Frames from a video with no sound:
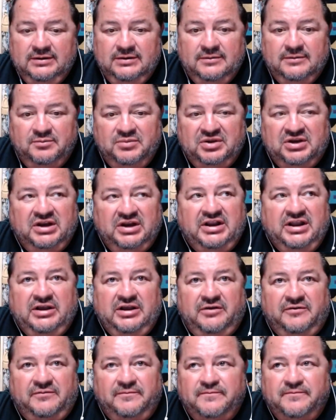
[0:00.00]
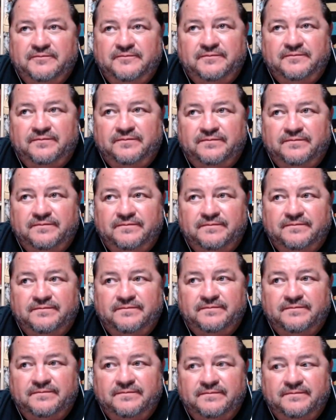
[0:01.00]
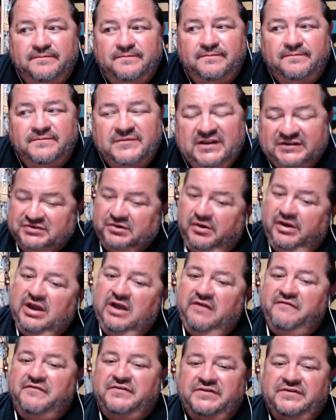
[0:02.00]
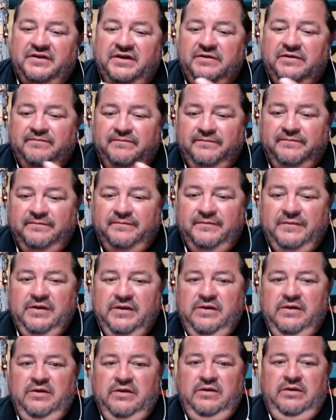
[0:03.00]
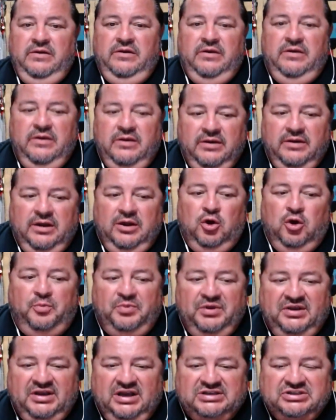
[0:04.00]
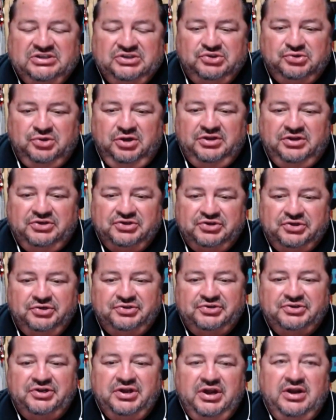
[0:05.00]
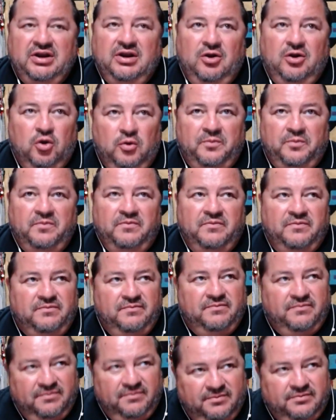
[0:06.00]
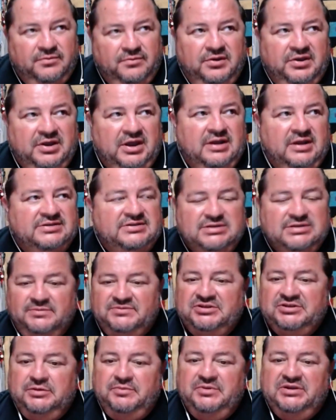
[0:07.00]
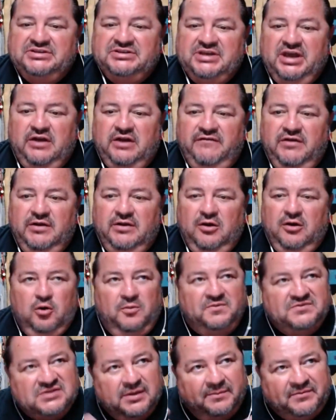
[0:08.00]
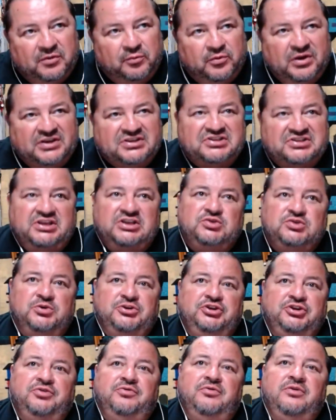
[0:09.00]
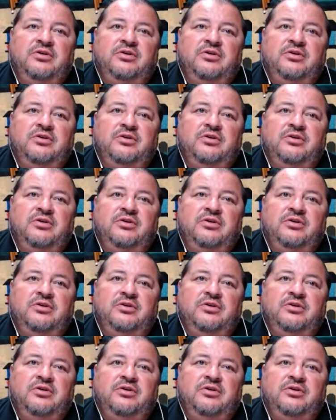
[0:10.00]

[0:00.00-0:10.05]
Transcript: But anyhow, that's all I have for tonight. I hope you guys enjoyed the show tonight. I hope you got some tidbits out of it. I hope something resonates with you.